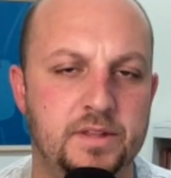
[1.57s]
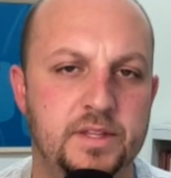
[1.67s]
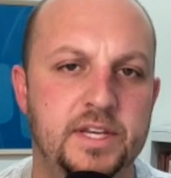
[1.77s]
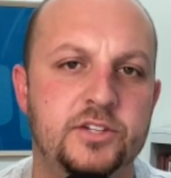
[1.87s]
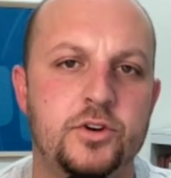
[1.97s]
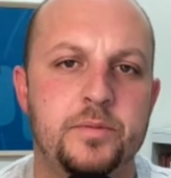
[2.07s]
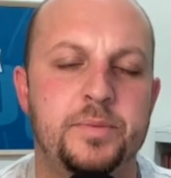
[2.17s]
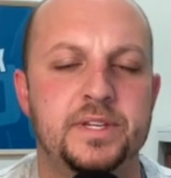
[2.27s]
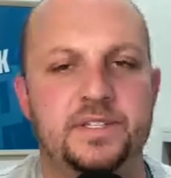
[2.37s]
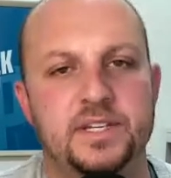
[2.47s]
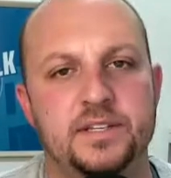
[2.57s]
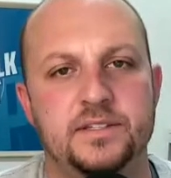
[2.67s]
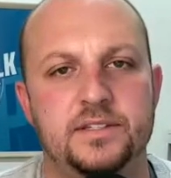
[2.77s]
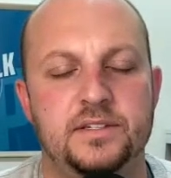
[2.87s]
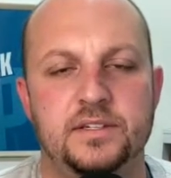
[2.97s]
The Detroit
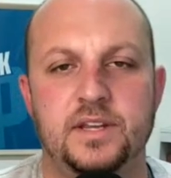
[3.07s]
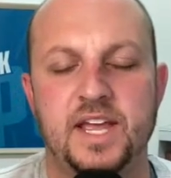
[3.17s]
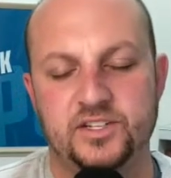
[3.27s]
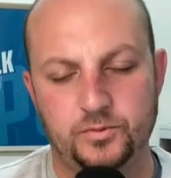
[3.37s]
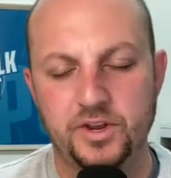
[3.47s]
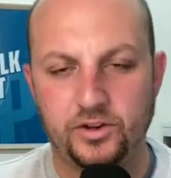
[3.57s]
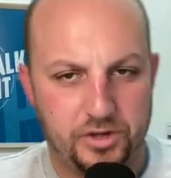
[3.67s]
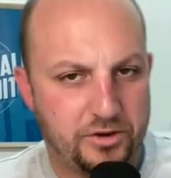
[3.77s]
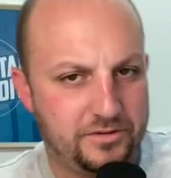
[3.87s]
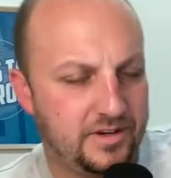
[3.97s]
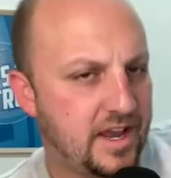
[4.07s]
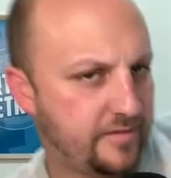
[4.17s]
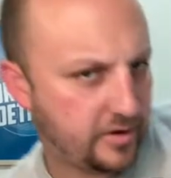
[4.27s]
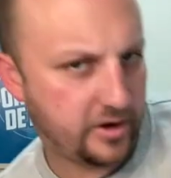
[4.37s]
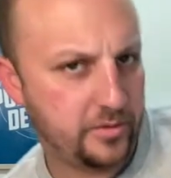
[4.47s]
Pistons, as we all know,
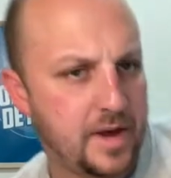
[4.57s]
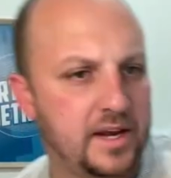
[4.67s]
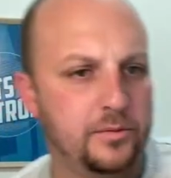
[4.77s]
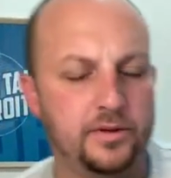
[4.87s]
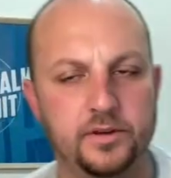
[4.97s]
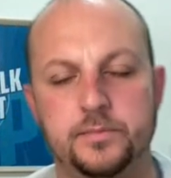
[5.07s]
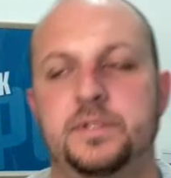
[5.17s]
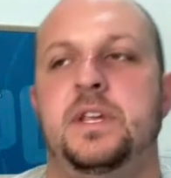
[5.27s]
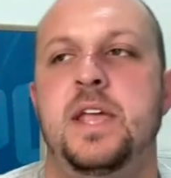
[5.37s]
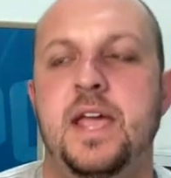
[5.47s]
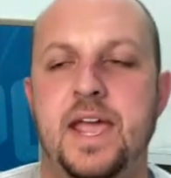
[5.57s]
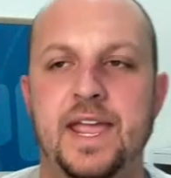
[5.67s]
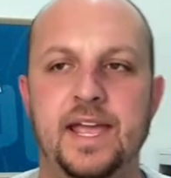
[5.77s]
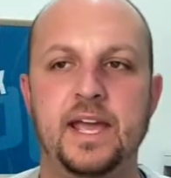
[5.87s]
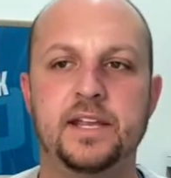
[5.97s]
have hired Monty Williams.
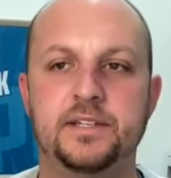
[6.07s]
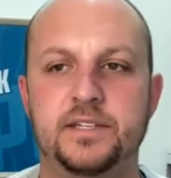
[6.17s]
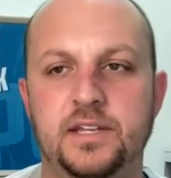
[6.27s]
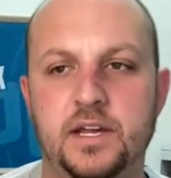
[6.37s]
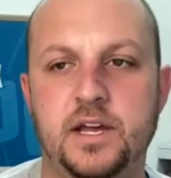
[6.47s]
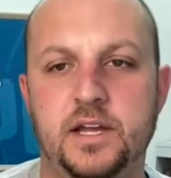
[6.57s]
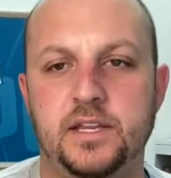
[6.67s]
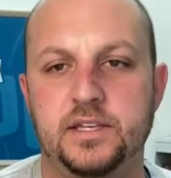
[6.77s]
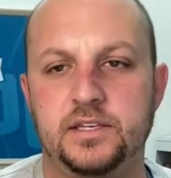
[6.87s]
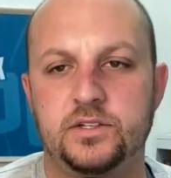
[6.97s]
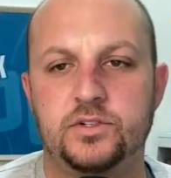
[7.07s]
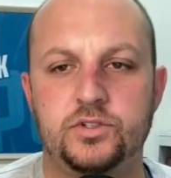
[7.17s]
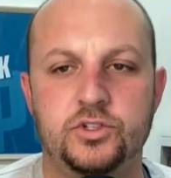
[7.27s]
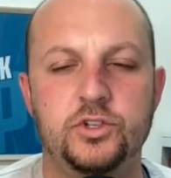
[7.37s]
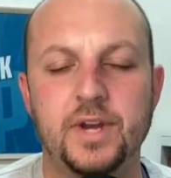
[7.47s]
And
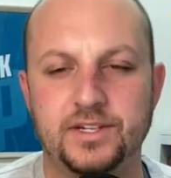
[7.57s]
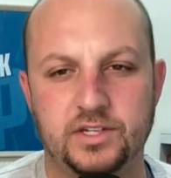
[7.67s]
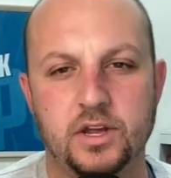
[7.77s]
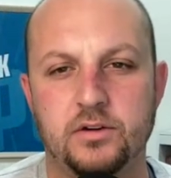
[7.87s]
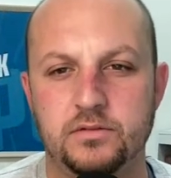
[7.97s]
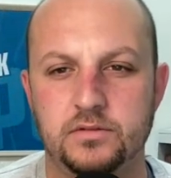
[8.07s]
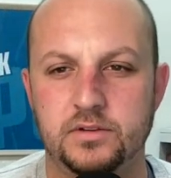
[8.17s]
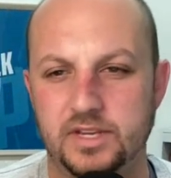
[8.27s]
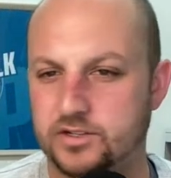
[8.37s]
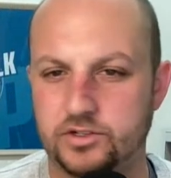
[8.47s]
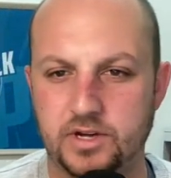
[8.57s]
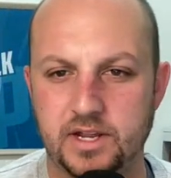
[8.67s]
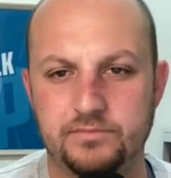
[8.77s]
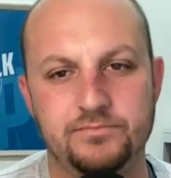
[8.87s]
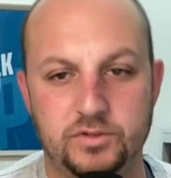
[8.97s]
2 days ago,
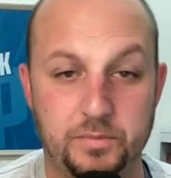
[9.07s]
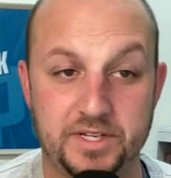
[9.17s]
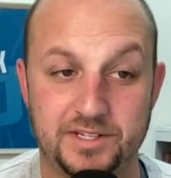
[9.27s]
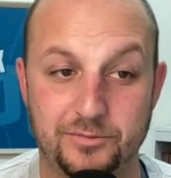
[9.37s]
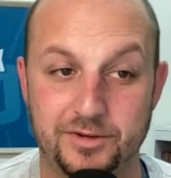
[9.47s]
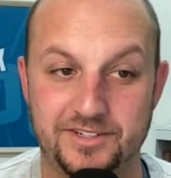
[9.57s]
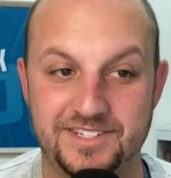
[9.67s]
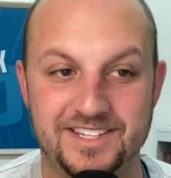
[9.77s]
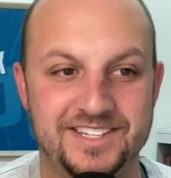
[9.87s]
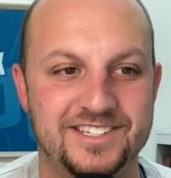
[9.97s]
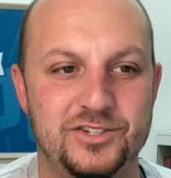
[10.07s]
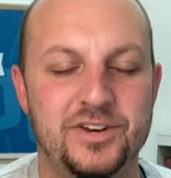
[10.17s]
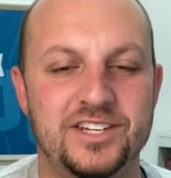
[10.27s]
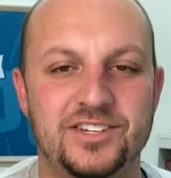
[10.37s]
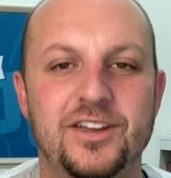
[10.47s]
yesterday, depends on when you see this, 2
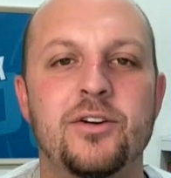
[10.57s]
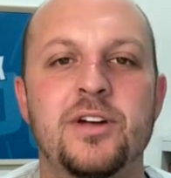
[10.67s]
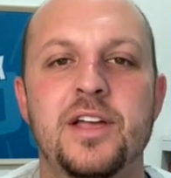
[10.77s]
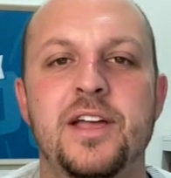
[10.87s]
days ago,